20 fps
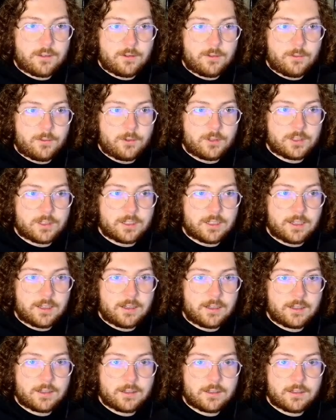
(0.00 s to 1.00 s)
we'll see.
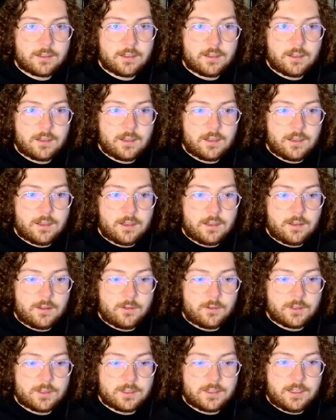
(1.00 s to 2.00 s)

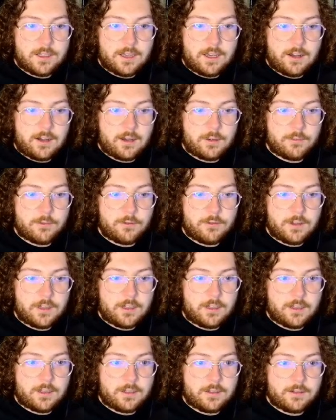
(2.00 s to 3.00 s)
See how I'm
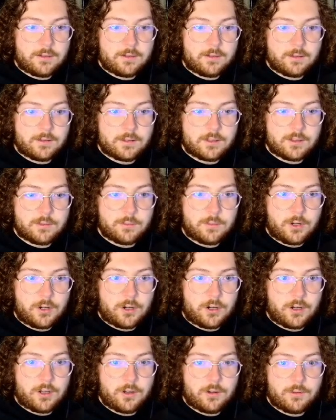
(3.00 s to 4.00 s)
feeling
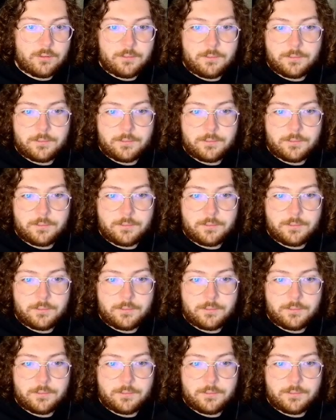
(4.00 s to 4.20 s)
tomorrow.